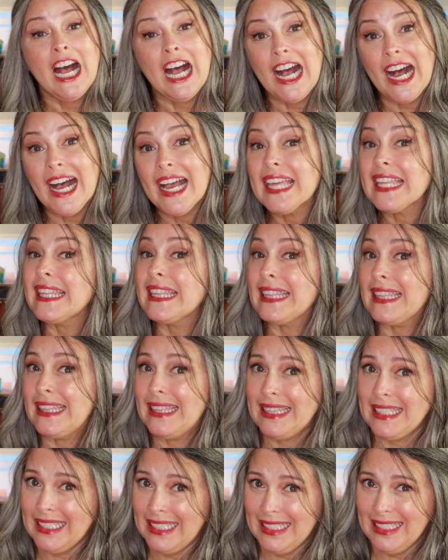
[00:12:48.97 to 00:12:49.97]
I
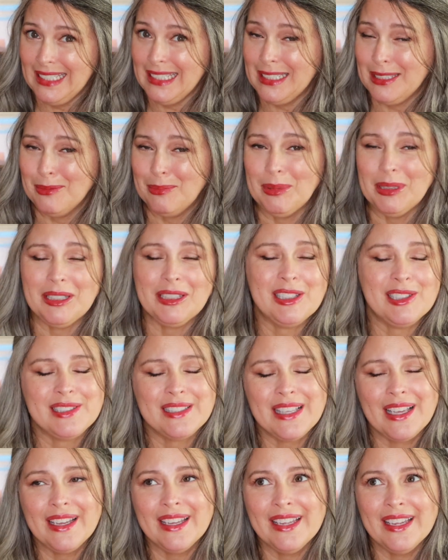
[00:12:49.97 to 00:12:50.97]
think,
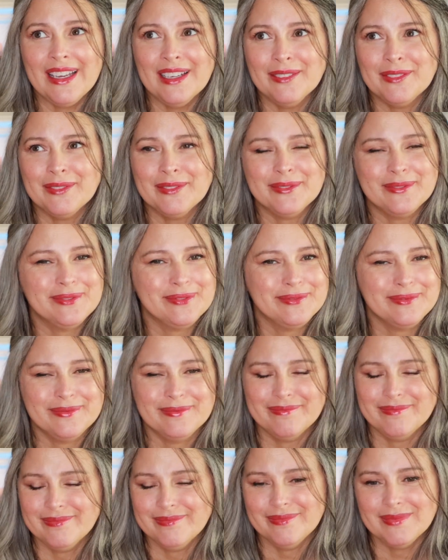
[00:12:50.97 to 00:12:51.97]
because I have
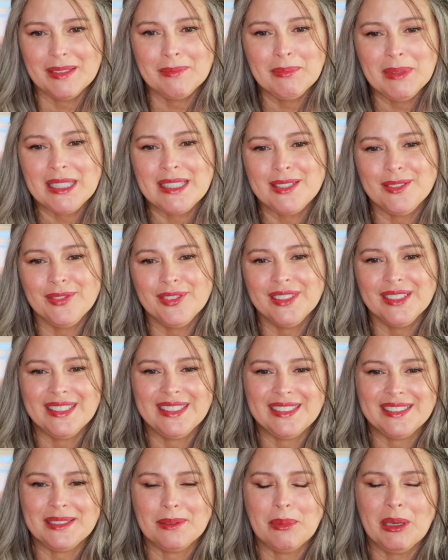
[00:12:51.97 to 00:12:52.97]
mixed
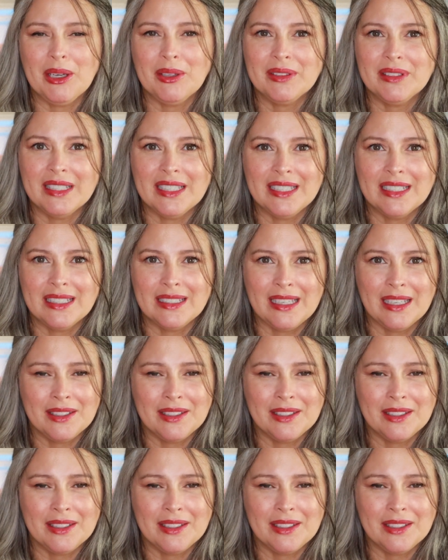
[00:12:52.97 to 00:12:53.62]
feelings about that.